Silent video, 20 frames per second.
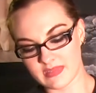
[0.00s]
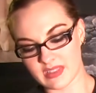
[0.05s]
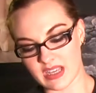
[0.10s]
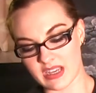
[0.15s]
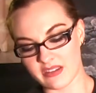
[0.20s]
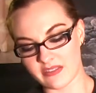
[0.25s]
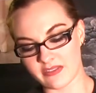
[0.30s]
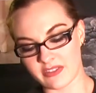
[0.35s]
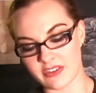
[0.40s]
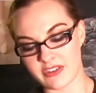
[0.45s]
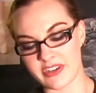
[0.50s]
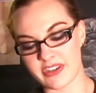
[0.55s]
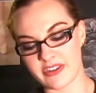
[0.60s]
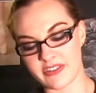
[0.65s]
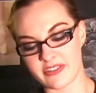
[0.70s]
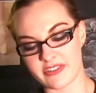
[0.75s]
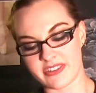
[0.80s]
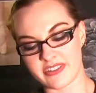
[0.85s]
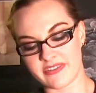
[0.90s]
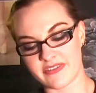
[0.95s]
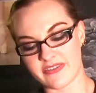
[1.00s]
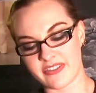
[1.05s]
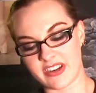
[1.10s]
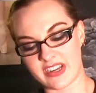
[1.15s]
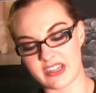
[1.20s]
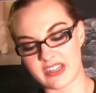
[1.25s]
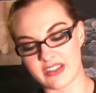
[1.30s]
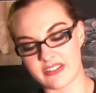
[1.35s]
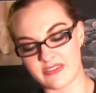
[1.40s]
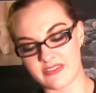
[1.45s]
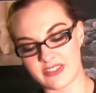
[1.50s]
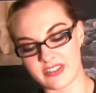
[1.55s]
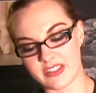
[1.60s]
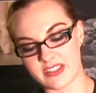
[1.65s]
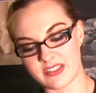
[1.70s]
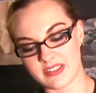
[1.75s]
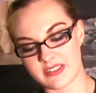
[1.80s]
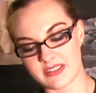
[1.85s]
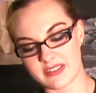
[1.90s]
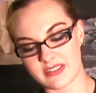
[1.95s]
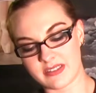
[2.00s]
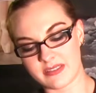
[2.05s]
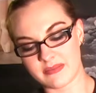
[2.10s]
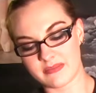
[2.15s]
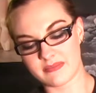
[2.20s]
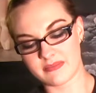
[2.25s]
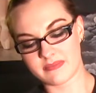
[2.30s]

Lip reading: After years of fighting for this.